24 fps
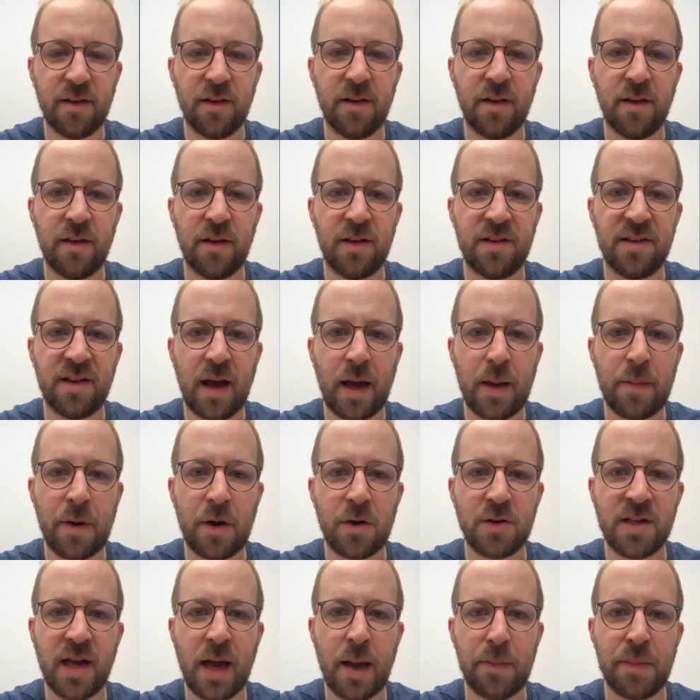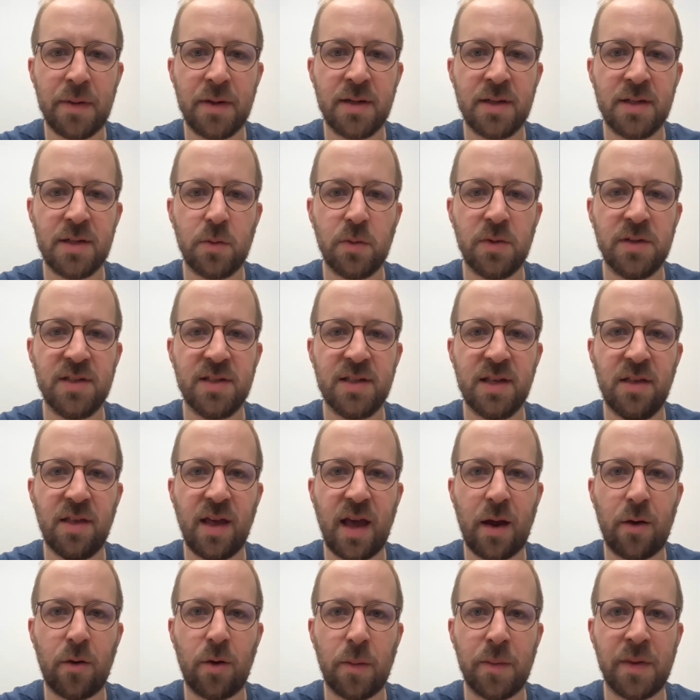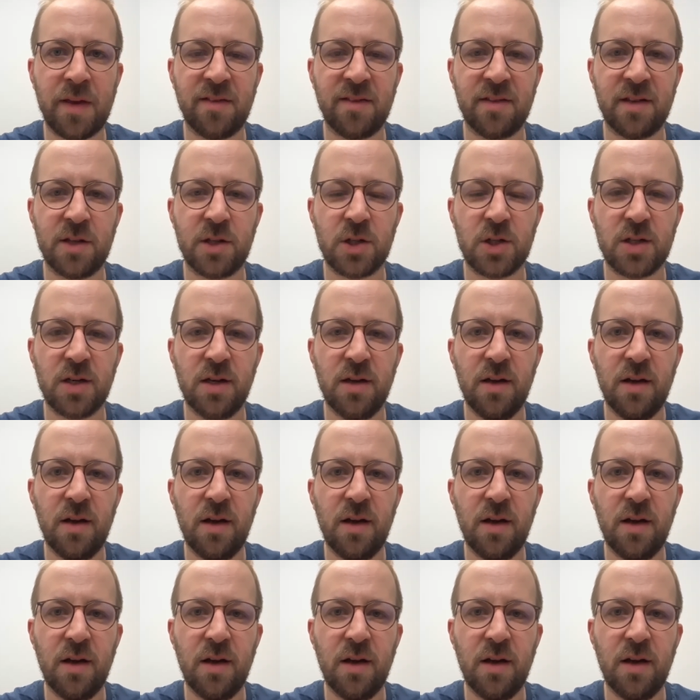the timeout happened. We see the error message.